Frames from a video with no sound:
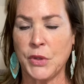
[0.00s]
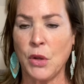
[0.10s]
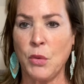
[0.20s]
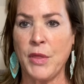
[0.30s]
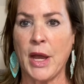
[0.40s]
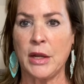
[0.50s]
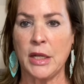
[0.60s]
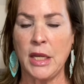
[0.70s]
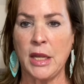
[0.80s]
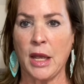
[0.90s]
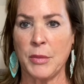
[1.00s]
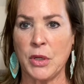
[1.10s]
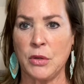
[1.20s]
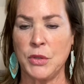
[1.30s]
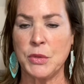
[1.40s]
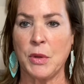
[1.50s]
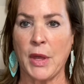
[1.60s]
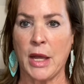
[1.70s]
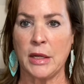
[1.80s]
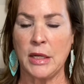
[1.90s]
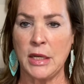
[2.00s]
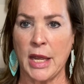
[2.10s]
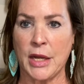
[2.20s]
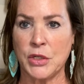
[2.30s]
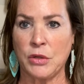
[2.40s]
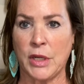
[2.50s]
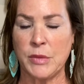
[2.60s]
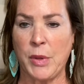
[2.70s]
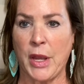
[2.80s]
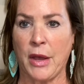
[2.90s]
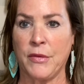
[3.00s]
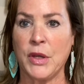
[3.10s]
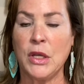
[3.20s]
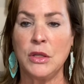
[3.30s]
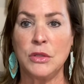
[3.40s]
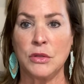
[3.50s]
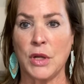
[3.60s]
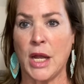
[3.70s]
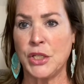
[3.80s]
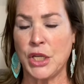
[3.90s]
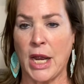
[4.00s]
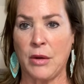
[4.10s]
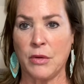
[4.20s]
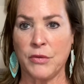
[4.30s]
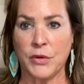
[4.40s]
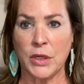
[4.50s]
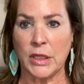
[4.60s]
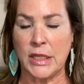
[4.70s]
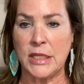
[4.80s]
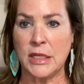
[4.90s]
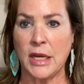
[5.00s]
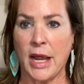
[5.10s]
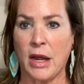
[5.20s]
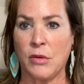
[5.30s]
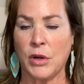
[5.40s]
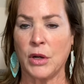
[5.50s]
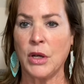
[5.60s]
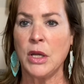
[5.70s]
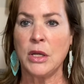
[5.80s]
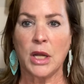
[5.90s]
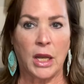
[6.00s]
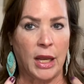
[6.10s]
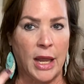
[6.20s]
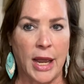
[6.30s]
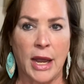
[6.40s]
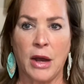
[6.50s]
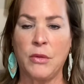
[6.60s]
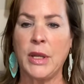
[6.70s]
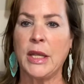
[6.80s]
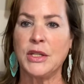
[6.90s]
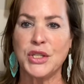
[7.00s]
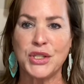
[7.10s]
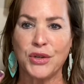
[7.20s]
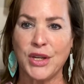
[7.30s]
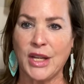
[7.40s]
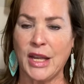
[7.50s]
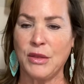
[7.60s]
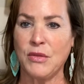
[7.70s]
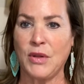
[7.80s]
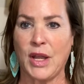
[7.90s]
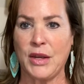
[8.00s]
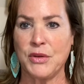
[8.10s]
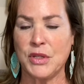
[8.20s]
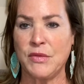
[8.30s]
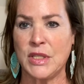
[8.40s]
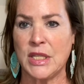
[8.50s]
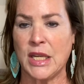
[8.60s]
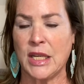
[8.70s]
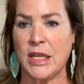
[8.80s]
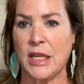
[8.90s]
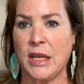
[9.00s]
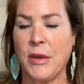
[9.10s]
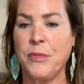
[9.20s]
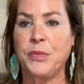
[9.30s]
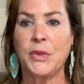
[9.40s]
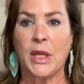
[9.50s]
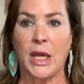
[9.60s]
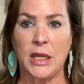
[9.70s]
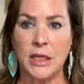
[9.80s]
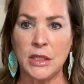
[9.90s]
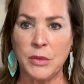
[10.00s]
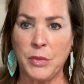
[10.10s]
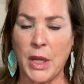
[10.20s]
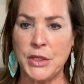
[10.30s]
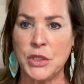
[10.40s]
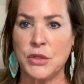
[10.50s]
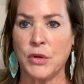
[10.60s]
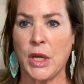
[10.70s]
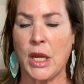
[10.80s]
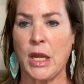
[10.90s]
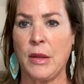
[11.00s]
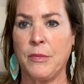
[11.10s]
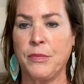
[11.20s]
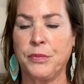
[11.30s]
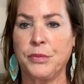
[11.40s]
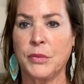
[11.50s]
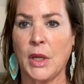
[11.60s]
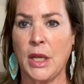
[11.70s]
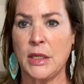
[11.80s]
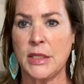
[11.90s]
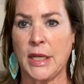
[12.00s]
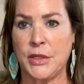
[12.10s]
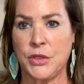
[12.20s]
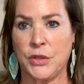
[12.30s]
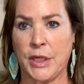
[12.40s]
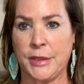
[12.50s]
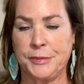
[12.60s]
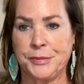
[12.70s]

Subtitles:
without any chemicals, without any natural SPF. Do not shower for at least an hour, allowing it to circulate through the layers of the skin, getting into the bloodstream, etc.